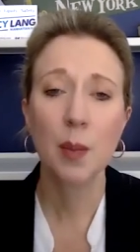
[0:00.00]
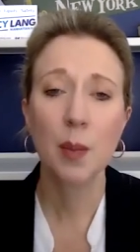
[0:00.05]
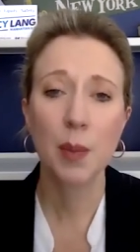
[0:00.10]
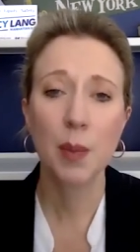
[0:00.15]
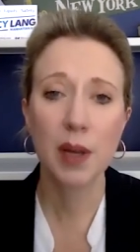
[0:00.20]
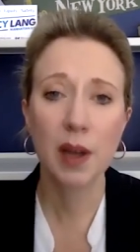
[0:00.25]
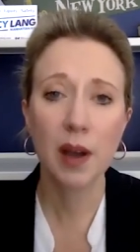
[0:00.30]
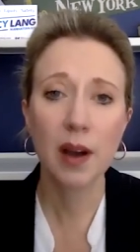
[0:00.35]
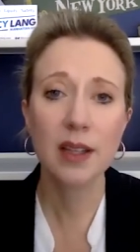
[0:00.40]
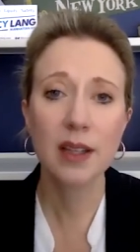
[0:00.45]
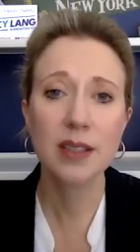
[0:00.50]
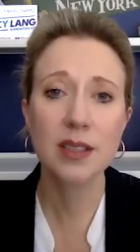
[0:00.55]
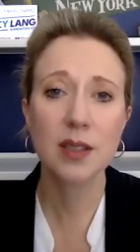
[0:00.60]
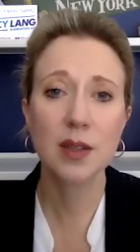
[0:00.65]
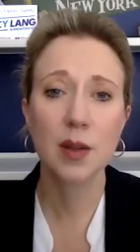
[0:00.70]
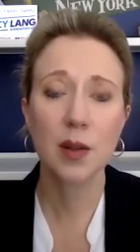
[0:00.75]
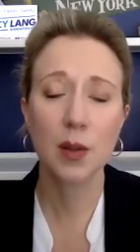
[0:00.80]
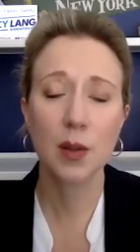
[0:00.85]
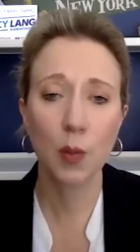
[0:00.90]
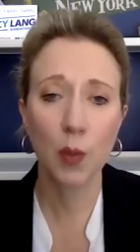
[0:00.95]
because
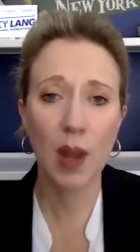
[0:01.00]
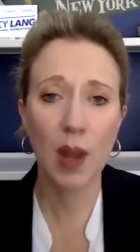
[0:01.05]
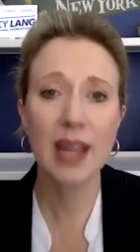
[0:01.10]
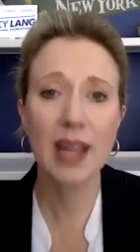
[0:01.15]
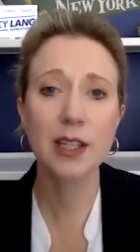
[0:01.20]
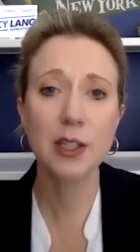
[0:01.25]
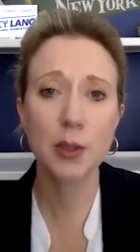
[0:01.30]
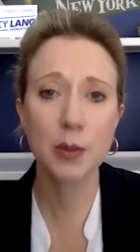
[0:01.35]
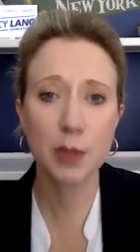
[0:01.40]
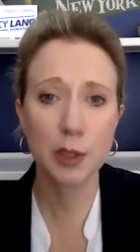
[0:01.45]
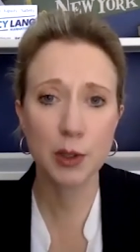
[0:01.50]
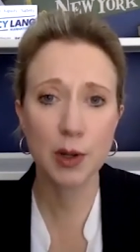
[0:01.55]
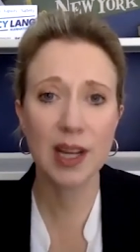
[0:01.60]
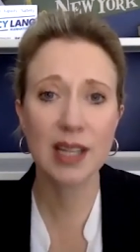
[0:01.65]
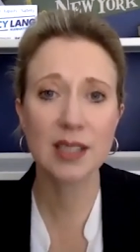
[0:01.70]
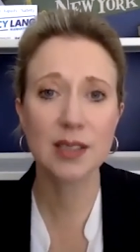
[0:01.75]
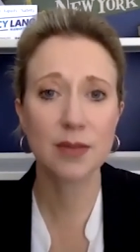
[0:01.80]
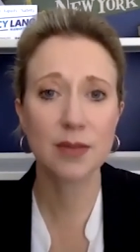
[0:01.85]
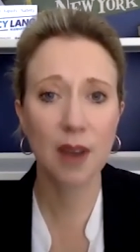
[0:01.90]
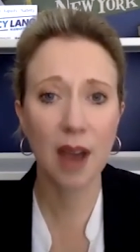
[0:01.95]
the way to
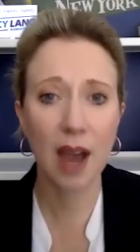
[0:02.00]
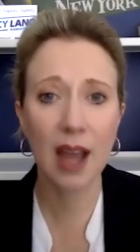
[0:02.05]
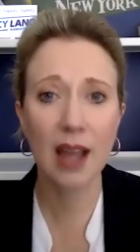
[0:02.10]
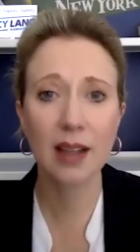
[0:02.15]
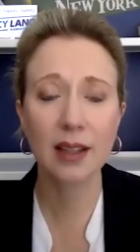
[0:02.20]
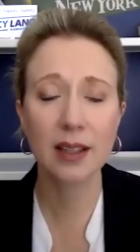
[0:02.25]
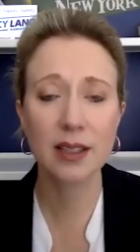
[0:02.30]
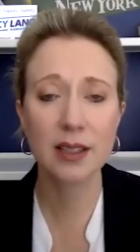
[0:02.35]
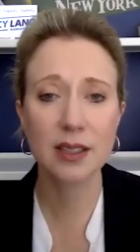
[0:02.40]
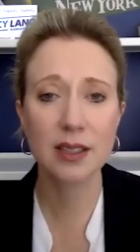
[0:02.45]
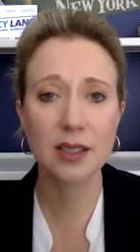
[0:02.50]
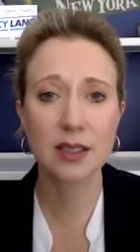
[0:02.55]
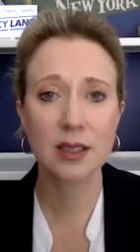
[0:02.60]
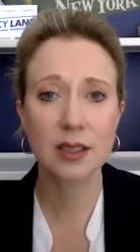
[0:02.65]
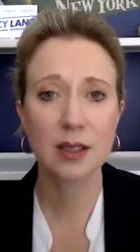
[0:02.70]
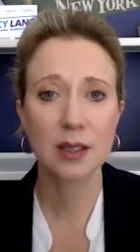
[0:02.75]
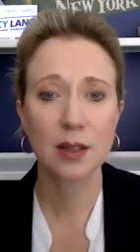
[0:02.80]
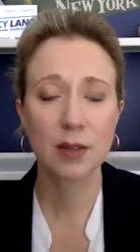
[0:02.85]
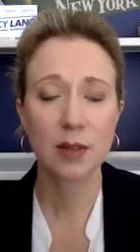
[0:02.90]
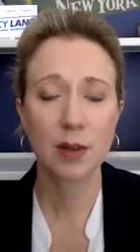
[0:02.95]
address violence
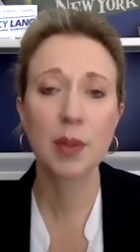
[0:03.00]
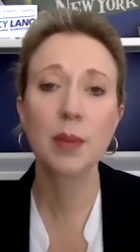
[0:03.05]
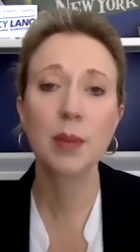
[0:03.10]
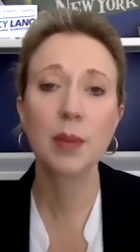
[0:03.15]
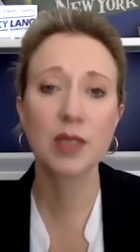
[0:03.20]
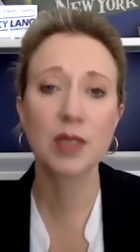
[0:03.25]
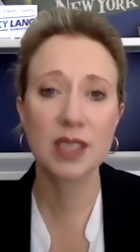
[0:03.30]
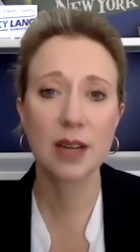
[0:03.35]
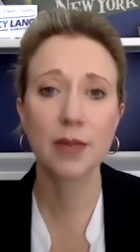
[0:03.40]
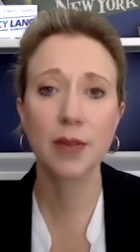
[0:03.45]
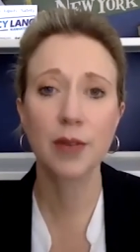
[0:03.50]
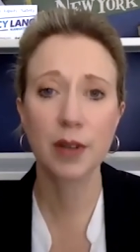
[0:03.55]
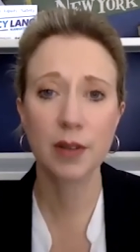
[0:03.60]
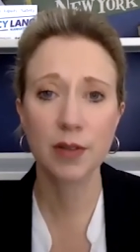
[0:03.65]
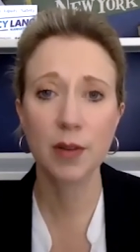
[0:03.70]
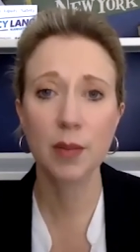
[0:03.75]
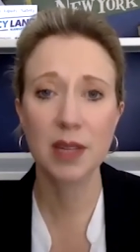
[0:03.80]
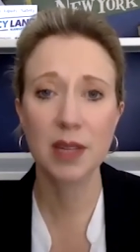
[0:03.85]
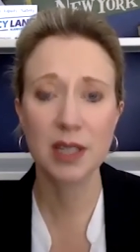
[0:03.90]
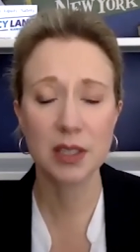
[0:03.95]
from people suffering
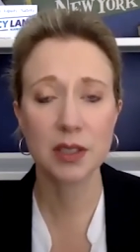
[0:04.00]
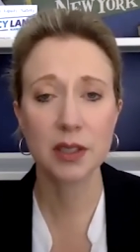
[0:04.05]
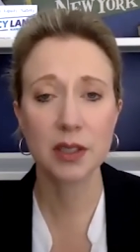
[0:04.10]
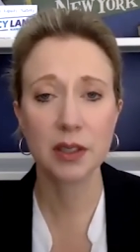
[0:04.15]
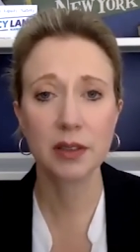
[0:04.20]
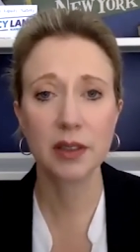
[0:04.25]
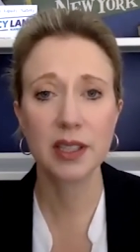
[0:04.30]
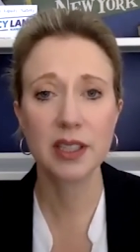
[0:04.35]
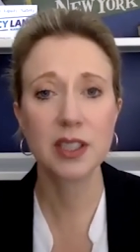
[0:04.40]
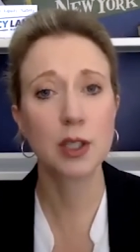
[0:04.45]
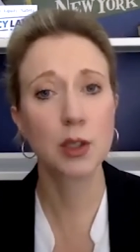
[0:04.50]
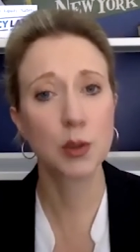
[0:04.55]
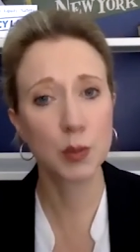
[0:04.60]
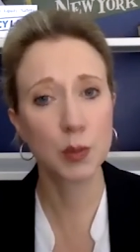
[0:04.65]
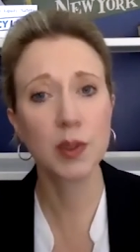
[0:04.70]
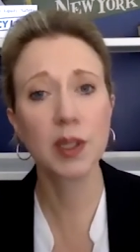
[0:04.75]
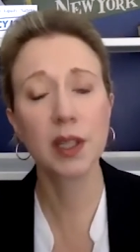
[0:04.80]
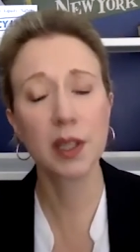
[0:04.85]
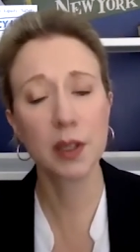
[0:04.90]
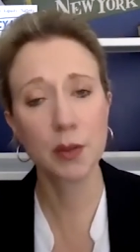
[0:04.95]
from mental illness is
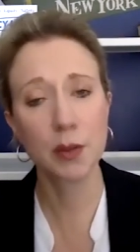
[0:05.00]
really